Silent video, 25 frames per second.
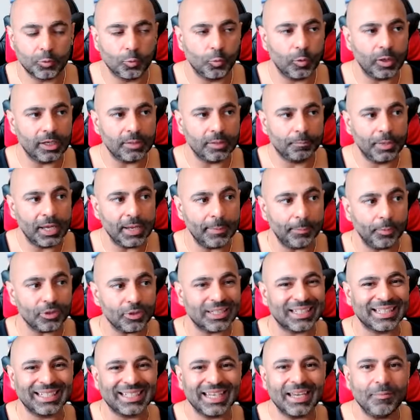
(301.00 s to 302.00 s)
when people
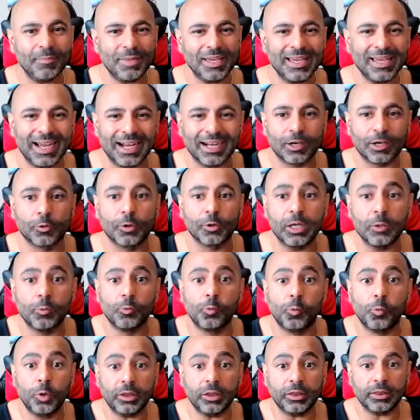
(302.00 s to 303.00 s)
see me agree
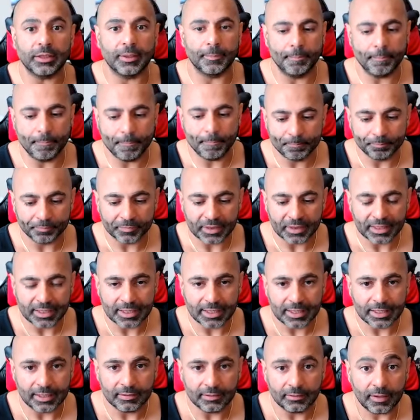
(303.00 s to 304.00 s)
with them,
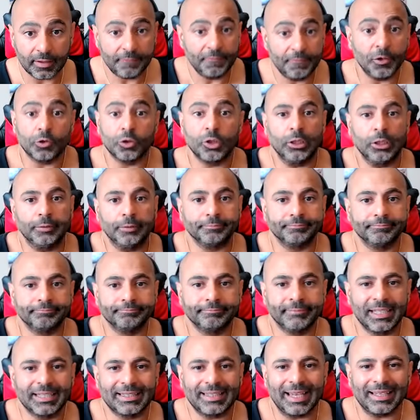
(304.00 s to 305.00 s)
they feel good.
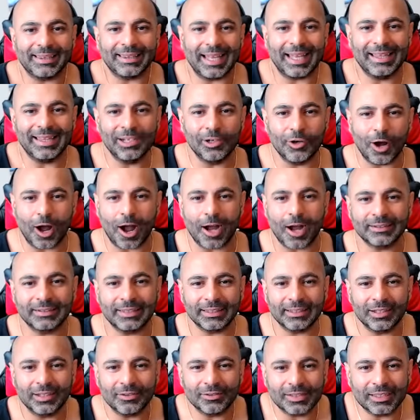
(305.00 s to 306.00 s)
It's like that little
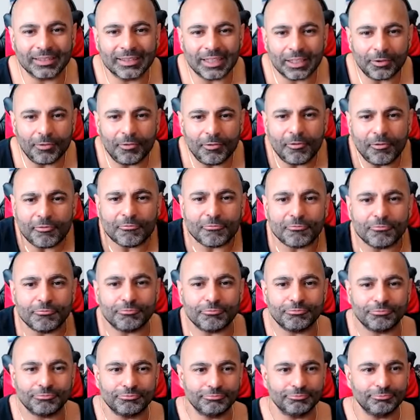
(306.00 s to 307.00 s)
oxytocin. It's like oh,
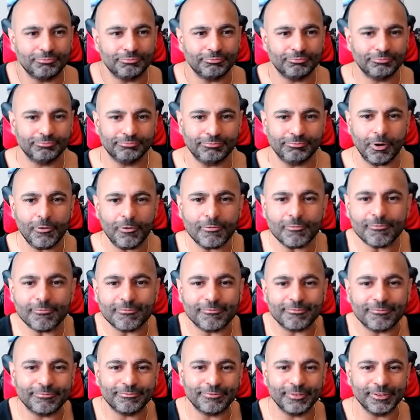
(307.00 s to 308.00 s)
oh,
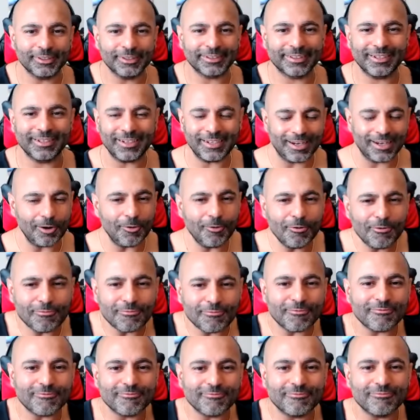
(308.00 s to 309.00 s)
feels good.
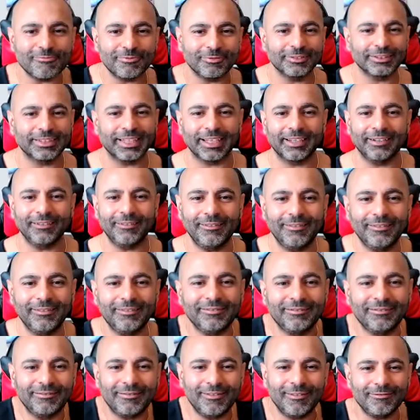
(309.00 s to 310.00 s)
Oh, it's like
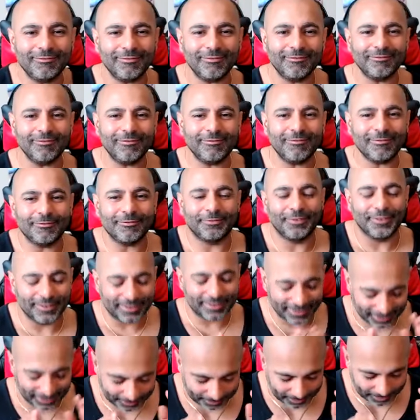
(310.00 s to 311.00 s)
oh, feels
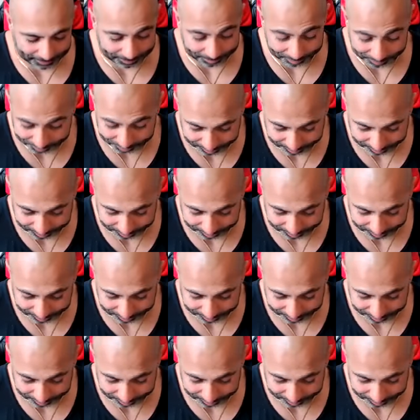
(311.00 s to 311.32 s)
good, right?